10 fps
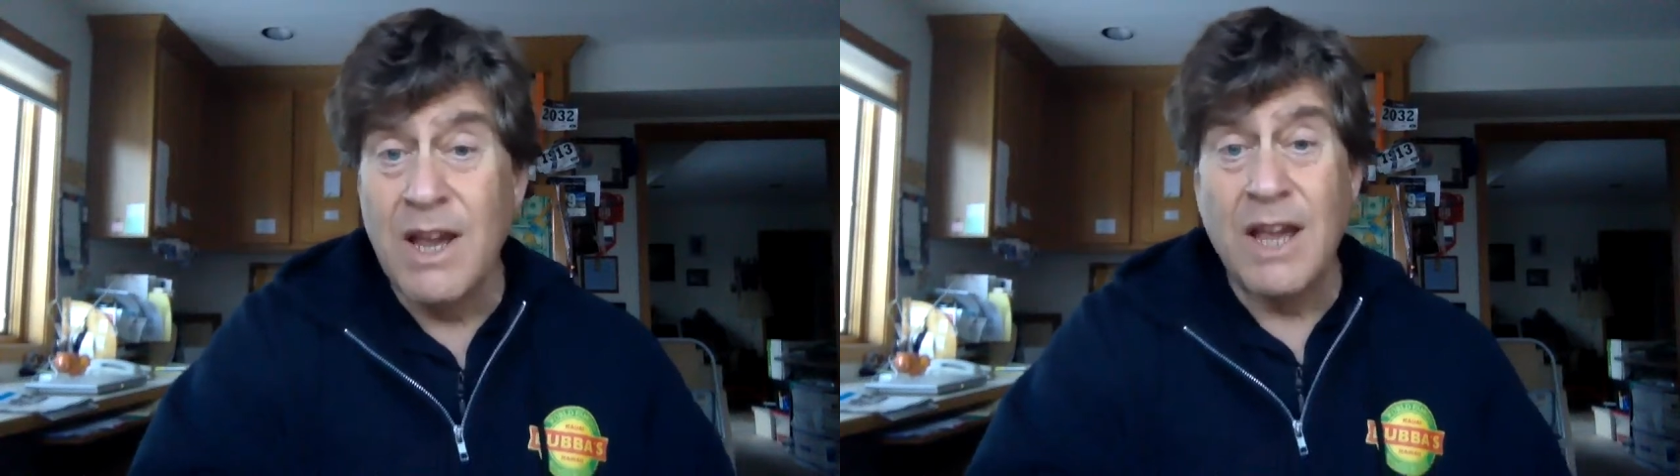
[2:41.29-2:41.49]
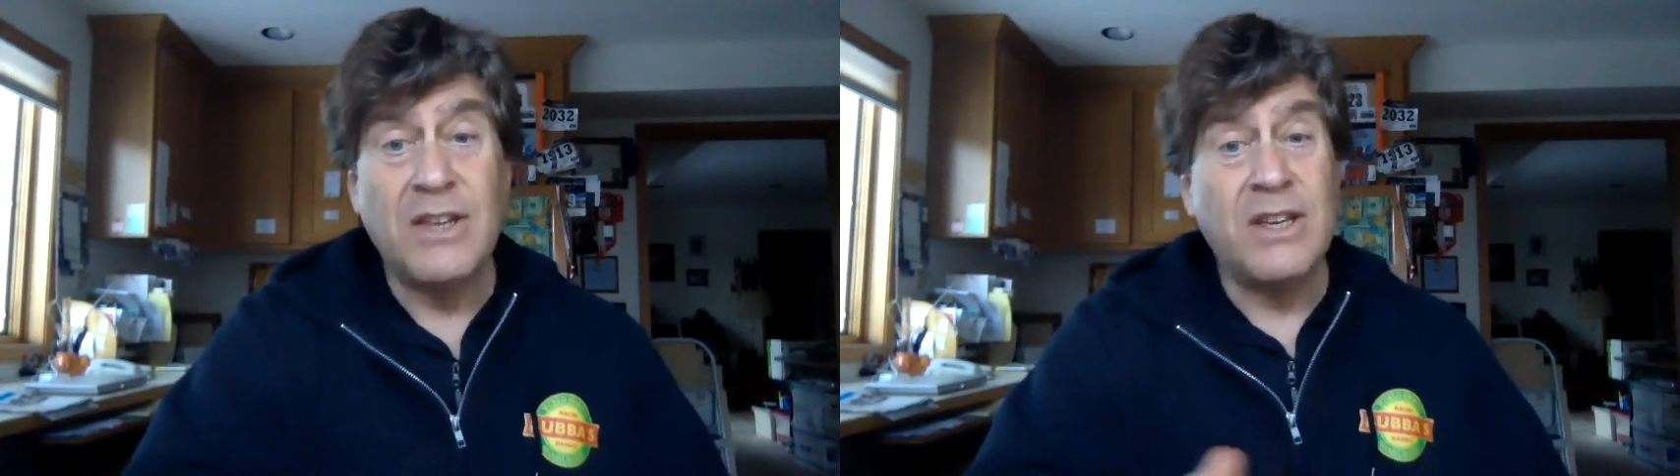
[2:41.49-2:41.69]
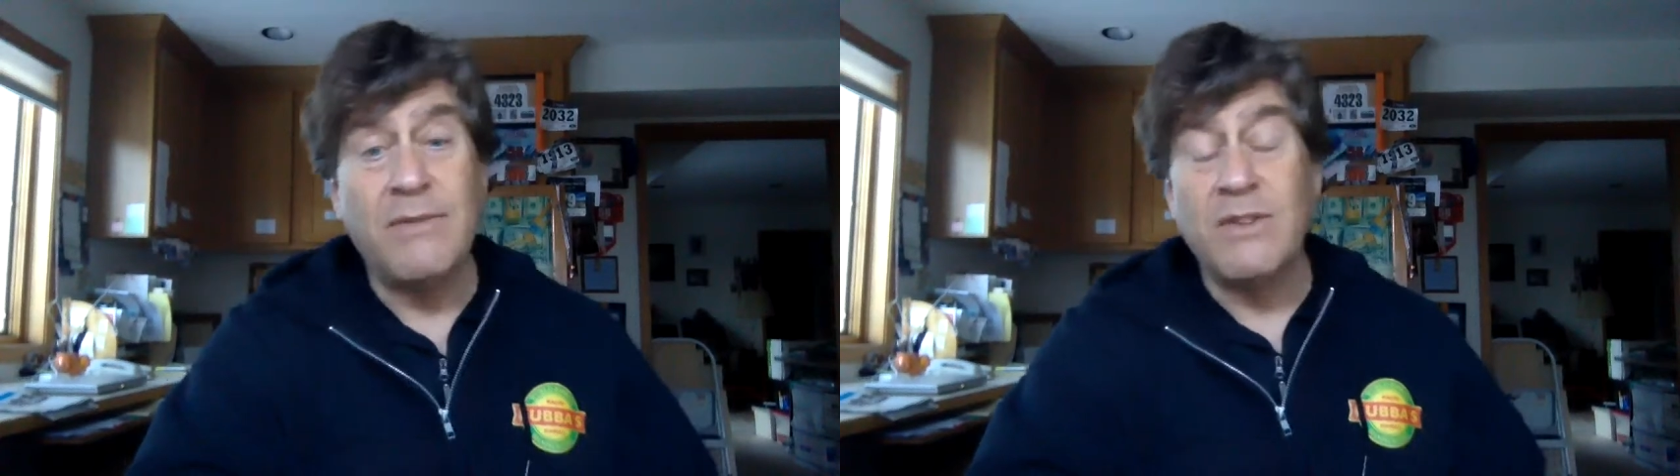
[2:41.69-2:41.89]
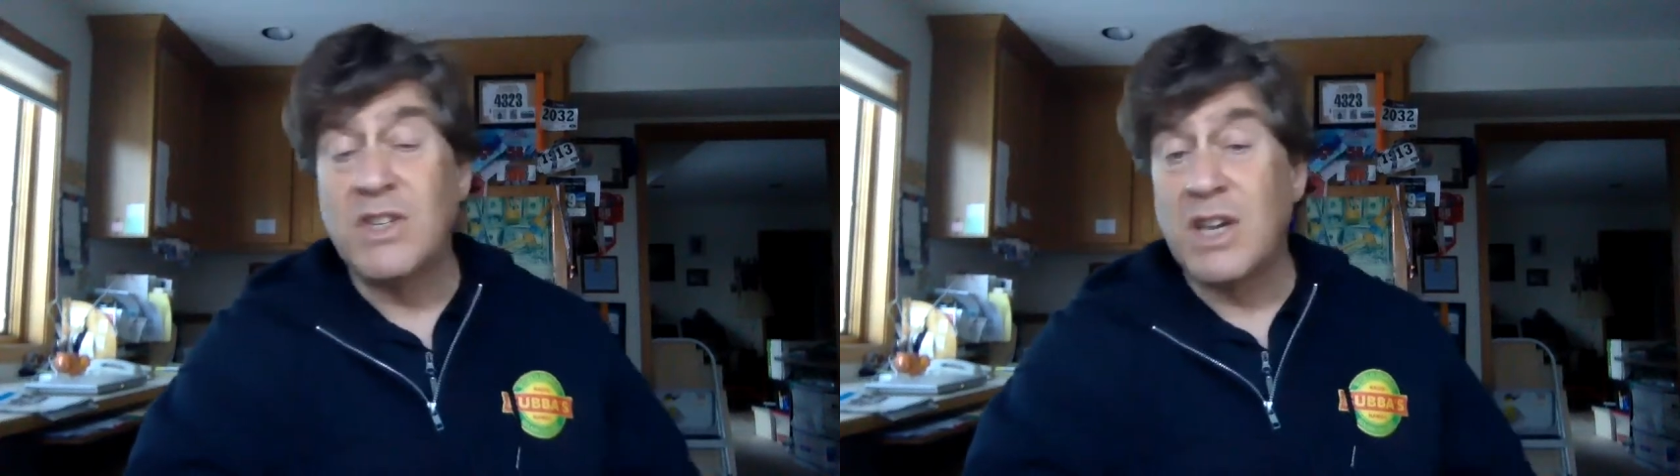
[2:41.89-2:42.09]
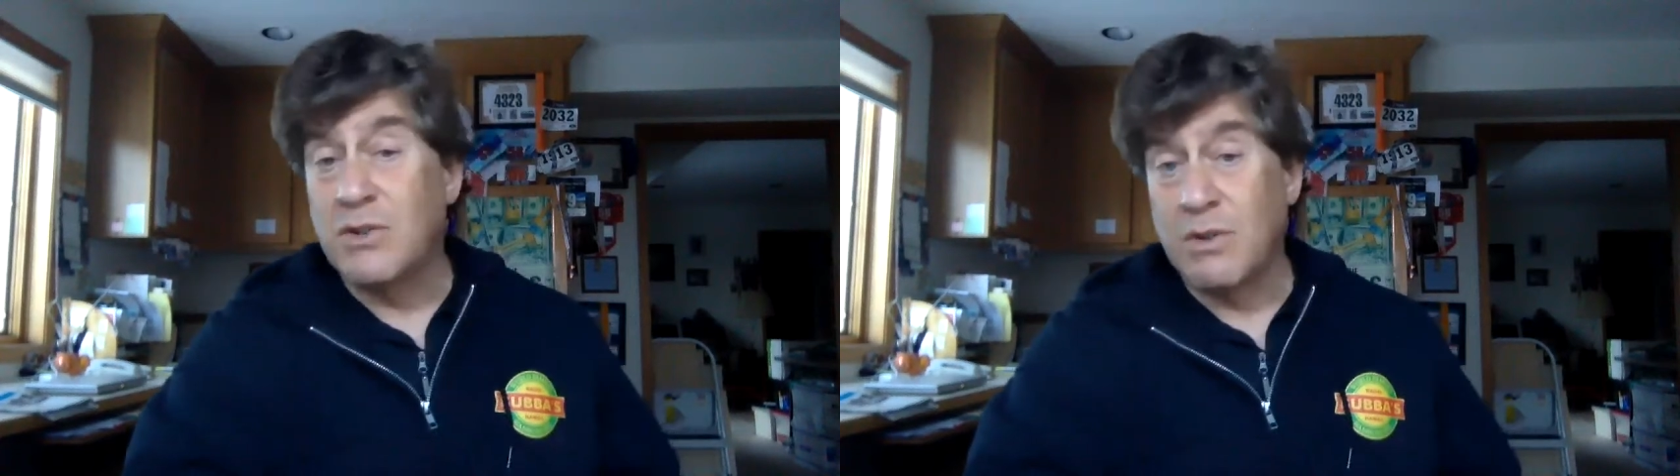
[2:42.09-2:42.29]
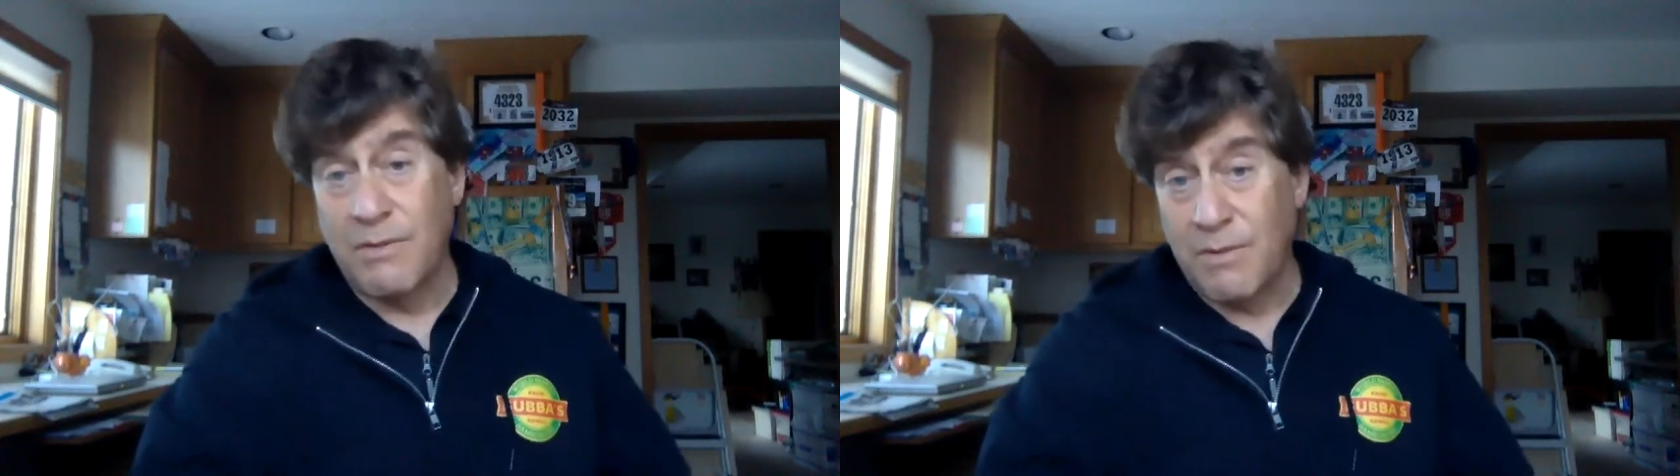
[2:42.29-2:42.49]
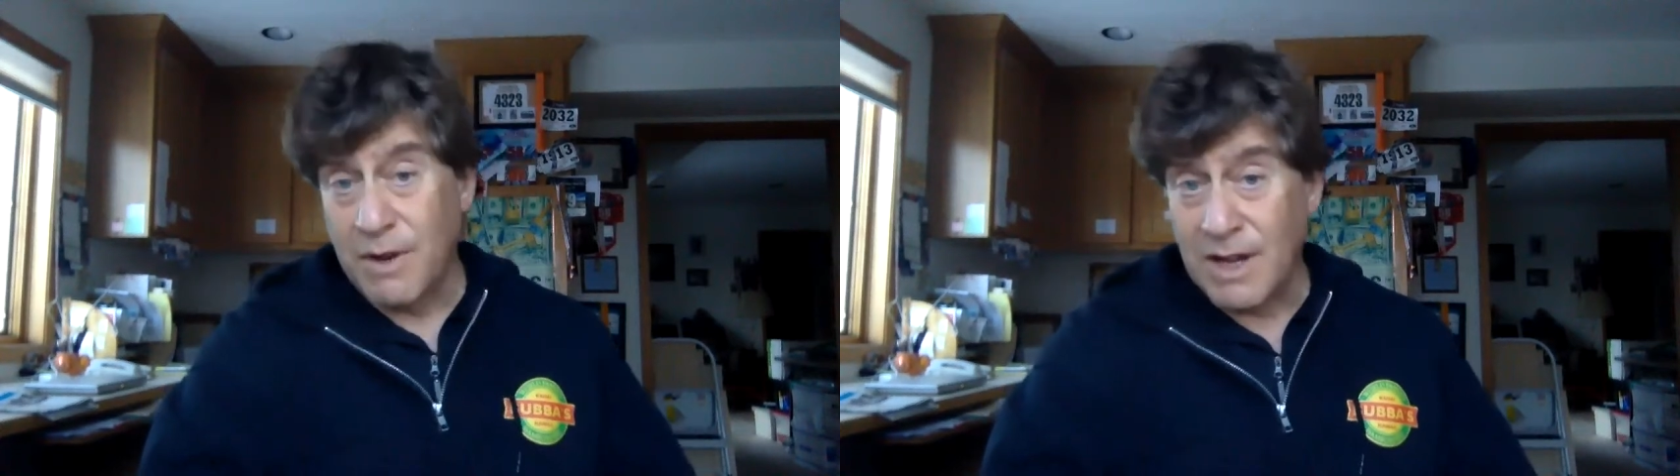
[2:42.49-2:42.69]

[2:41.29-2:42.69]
and you can even schedule a free